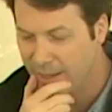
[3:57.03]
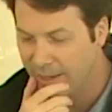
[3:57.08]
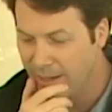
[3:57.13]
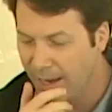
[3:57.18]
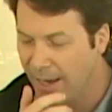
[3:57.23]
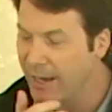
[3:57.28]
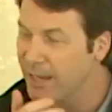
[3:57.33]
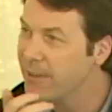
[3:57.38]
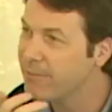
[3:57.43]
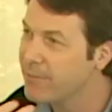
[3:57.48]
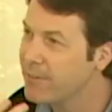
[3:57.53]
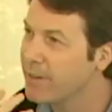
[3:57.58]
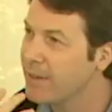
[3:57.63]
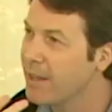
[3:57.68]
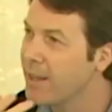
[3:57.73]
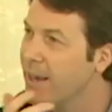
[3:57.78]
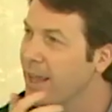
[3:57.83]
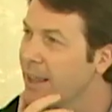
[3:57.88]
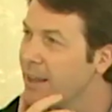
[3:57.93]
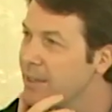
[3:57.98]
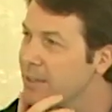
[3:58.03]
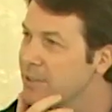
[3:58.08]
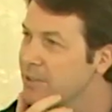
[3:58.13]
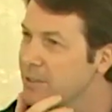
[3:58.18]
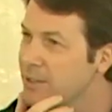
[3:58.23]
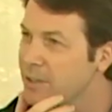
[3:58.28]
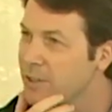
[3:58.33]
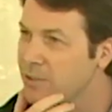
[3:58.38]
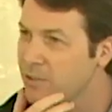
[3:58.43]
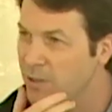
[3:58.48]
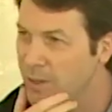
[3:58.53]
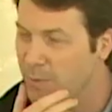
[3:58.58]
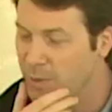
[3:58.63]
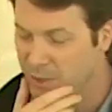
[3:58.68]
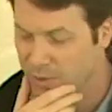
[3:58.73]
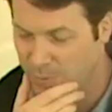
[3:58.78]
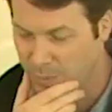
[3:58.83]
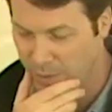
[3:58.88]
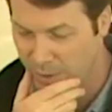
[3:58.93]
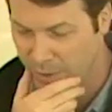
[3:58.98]
kind of analogous to the dream
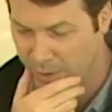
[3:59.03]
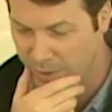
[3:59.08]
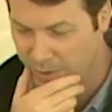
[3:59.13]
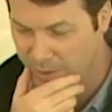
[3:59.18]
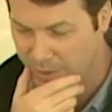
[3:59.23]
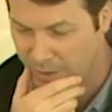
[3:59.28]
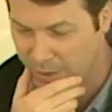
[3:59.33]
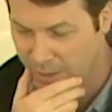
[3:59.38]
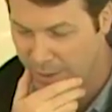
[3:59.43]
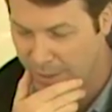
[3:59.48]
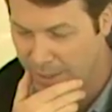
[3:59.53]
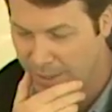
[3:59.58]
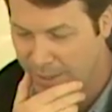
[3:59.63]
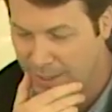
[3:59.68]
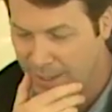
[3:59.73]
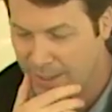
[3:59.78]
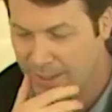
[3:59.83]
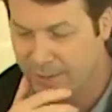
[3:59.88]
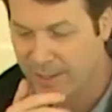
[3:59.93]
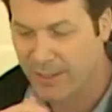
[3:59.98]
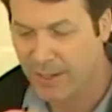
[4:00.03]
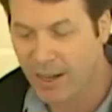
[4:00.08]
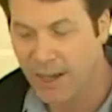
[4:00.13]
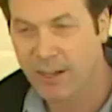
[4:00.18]
experience. It's an